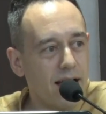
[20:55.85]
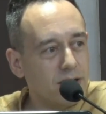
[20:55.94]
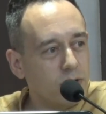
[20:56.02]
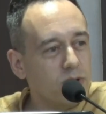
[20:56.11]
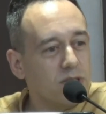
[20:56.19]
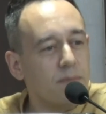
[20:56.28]

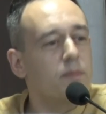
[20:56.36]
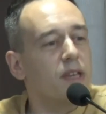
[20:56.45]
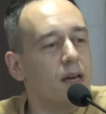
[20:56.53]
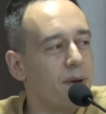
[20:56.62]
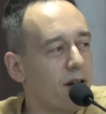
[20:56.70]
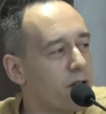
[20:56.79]
do something
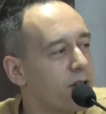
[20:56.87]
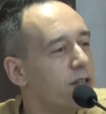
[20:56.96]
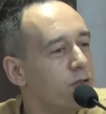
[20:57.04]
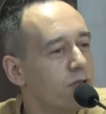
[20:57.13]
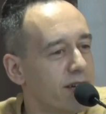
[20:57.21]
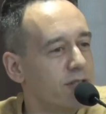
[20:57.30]
about our
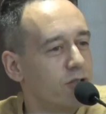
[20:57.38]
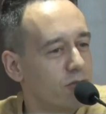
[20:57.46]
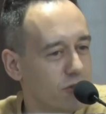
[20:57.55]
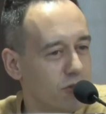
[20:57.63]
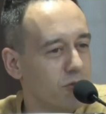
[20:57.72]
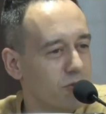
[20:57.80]
inner nature
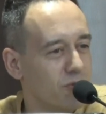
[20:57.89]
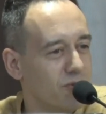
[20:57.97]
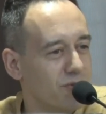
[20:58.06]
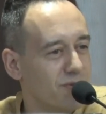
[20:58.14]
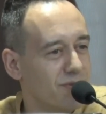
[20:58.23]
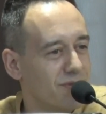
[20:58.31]
too,
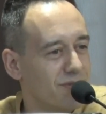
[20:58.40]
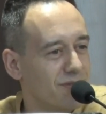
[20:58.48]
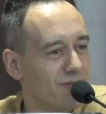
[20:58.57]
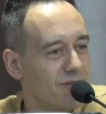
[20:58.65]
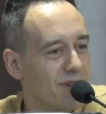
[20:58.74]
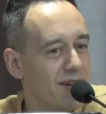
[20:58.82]

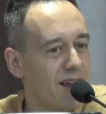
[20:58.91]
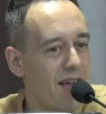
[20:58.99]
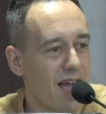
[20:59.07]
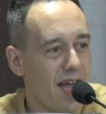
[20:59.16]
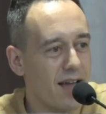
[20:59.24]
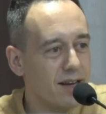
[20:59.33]
right?
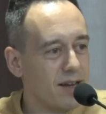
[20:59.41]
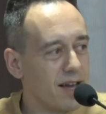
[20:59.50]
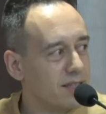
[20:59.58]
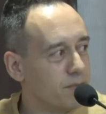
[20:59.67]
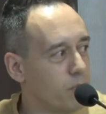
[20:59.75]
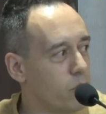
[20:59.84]
And
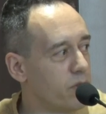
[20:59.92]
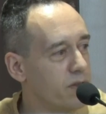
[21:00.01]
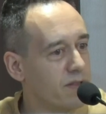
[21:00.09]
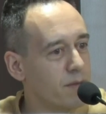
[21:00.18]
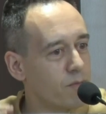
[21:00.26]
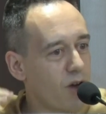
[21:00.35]
as both of
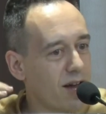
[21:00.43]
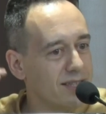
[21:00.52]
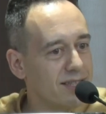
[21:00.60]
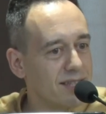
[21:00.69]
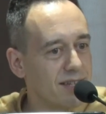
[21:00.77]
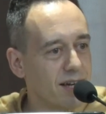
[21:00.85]
them rise
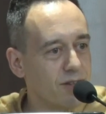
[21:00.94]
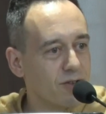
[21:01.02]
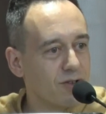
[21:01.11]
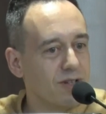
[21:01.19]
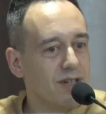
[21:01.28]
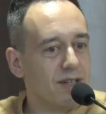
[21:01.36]
together,
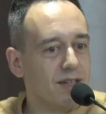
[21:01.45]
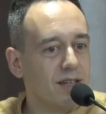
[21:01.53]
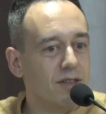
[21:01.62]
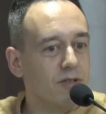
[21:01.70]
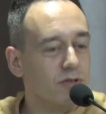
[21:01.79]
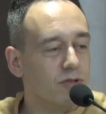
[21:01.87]

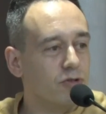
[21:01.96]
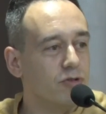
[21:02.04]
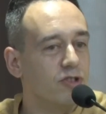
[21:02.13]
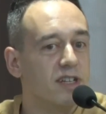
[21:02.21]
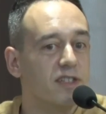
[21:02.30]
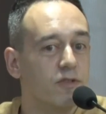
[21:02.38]
then there's true
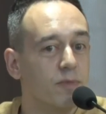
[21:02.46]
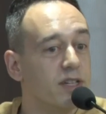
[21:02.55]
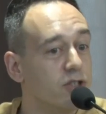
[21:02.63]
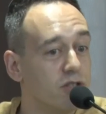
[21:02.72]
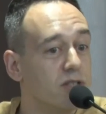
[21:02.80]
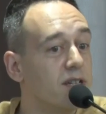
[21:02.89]

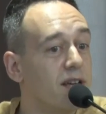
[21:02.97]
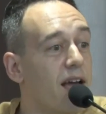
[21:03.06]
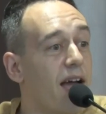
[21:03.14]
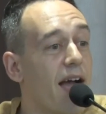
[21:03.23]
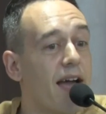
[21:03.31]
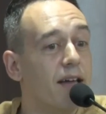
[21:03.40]
transformation,
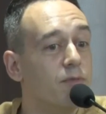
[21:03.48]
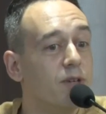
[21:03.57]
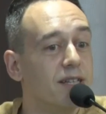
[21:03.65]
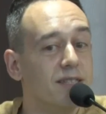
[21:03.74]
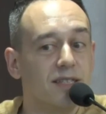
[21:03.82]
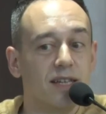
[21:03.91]
and we
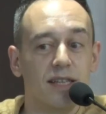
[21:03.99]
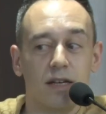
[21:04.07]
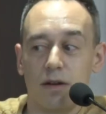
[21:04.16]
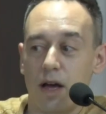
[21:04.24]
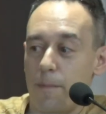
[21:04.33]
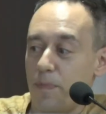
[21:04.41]
can say that
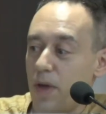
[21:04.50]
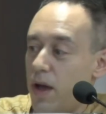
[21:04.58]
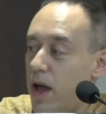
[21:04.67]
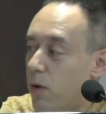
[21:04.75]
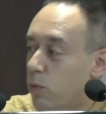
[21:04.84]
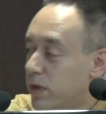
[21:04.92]

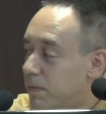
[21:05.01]
we